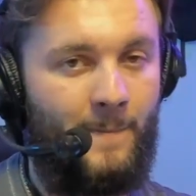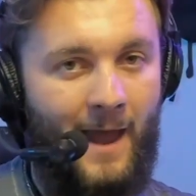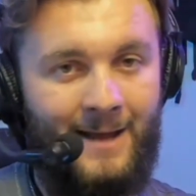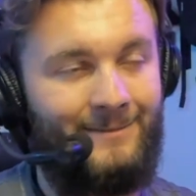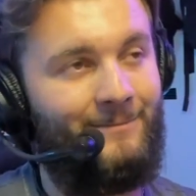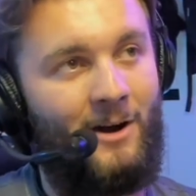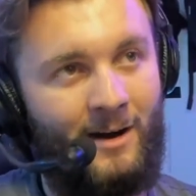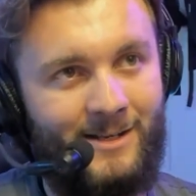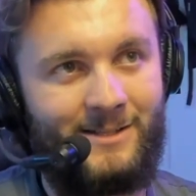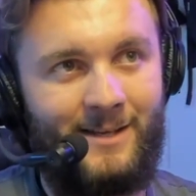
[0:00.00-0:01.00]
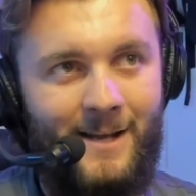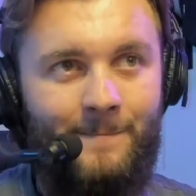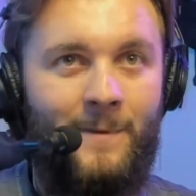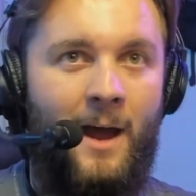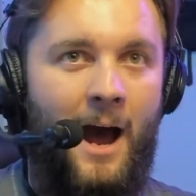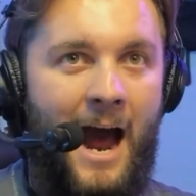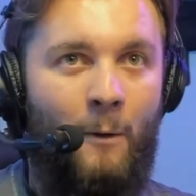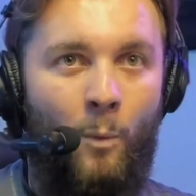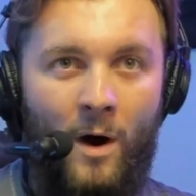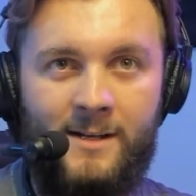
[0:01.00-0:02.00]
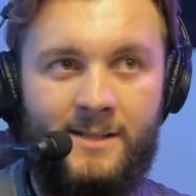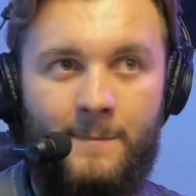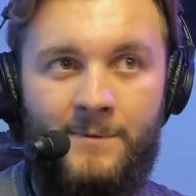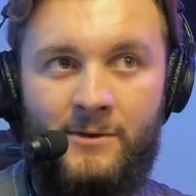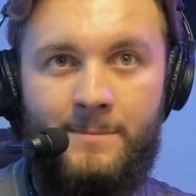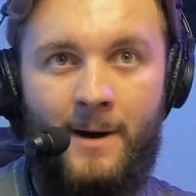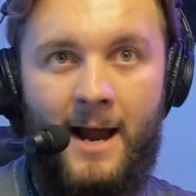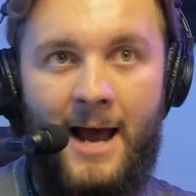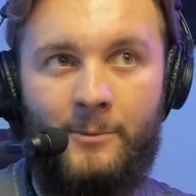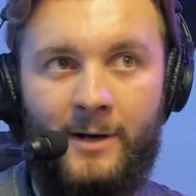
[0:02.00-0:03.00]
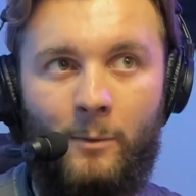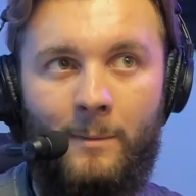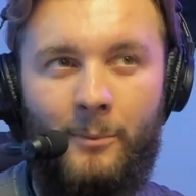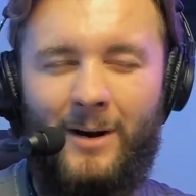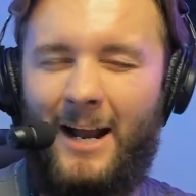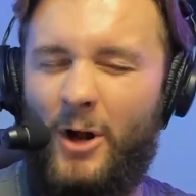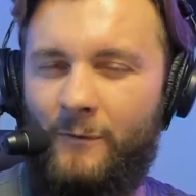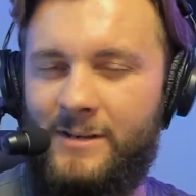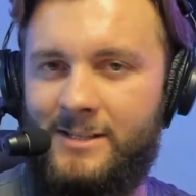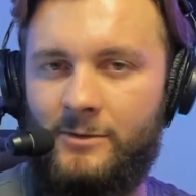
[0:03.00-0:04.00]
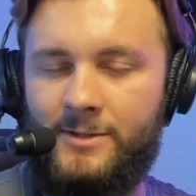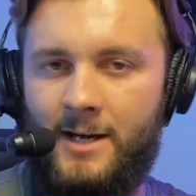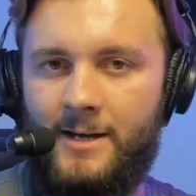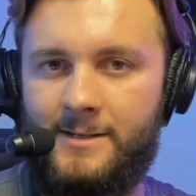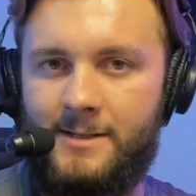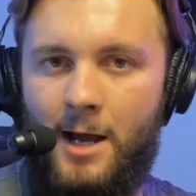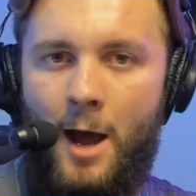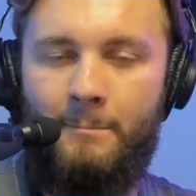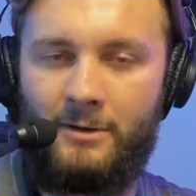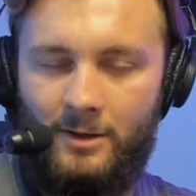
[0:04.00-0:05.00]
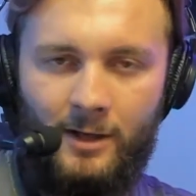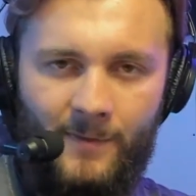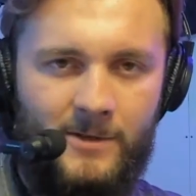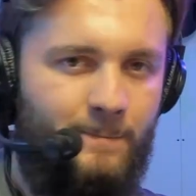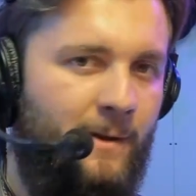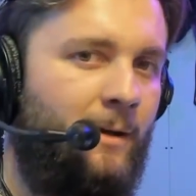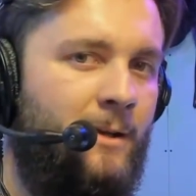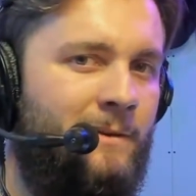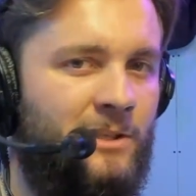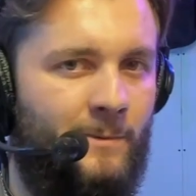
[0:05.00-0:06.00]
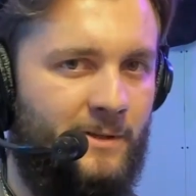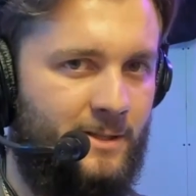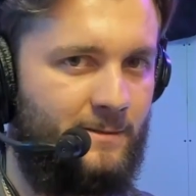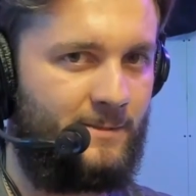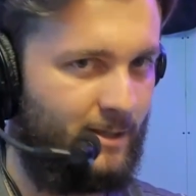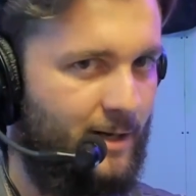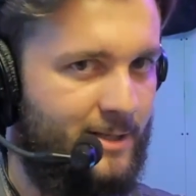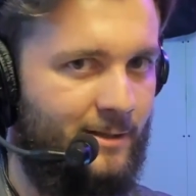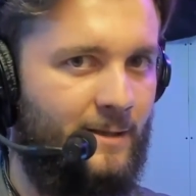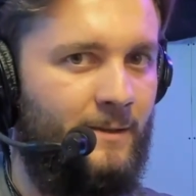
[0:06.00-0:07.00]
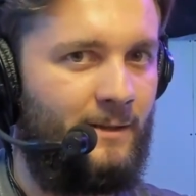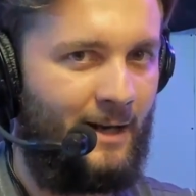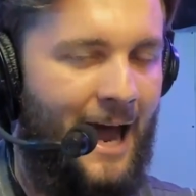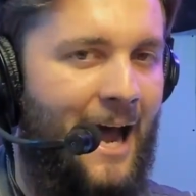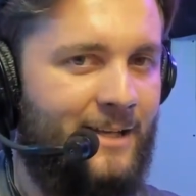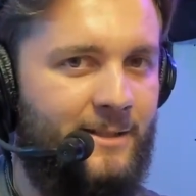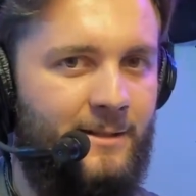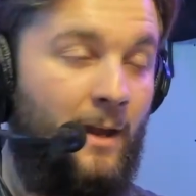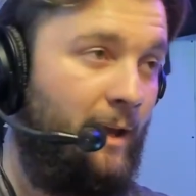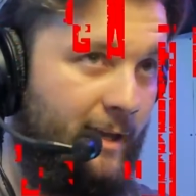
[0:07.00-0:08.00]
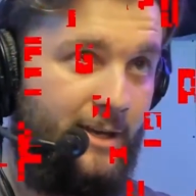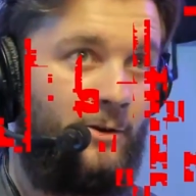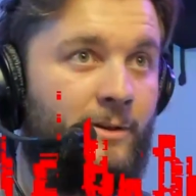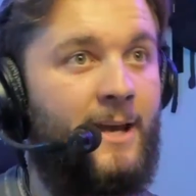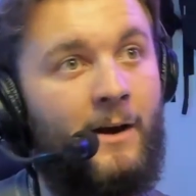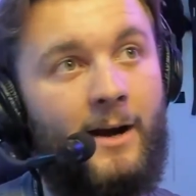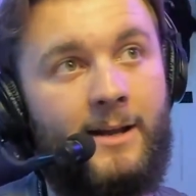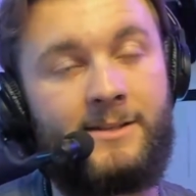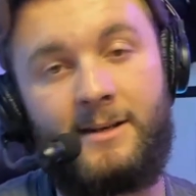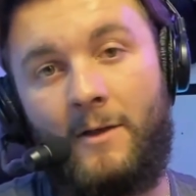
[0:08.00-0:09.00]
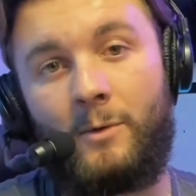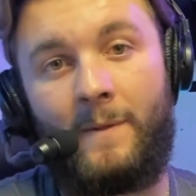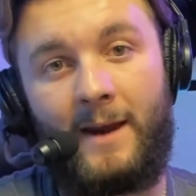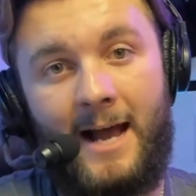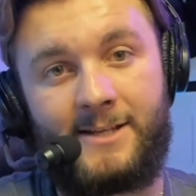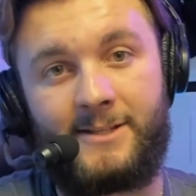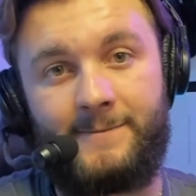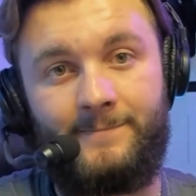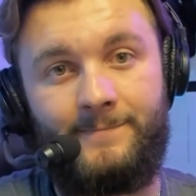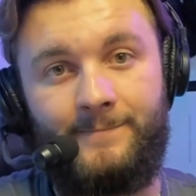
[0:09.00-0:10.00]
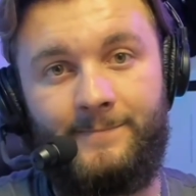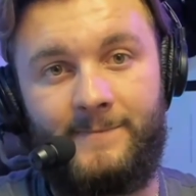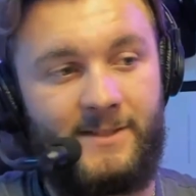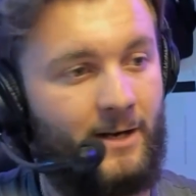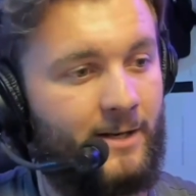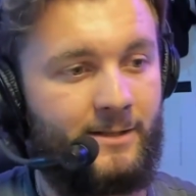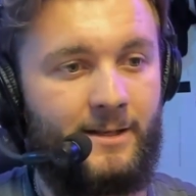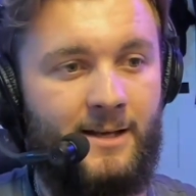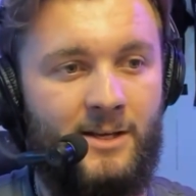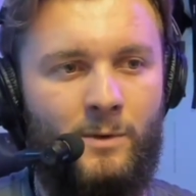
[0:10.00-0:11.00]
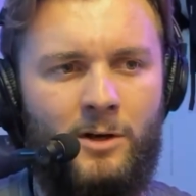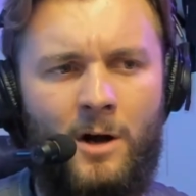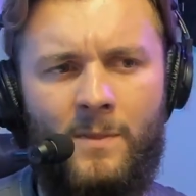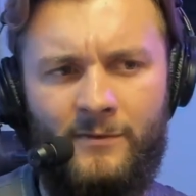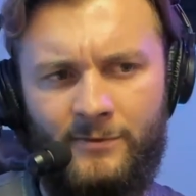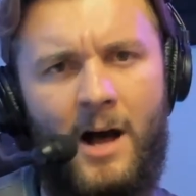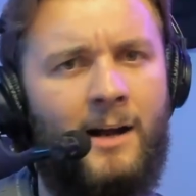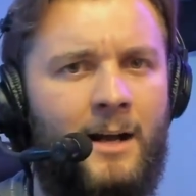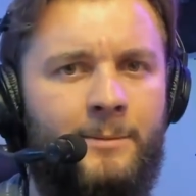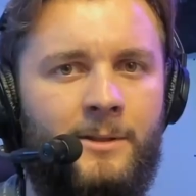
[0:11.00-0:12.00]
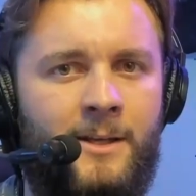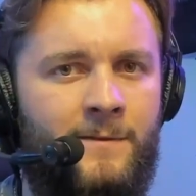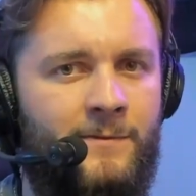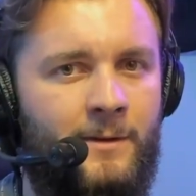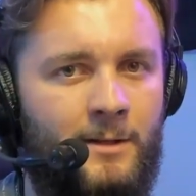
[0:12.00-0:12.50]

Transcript: And honestly, I want to say PewDiePie had one at one point. I don't know if he still does. But look at those bigger YouTubers, seriously, and ask. Eagle Garrett is another one that has it. Seriously, he has one called The Flock, I believe.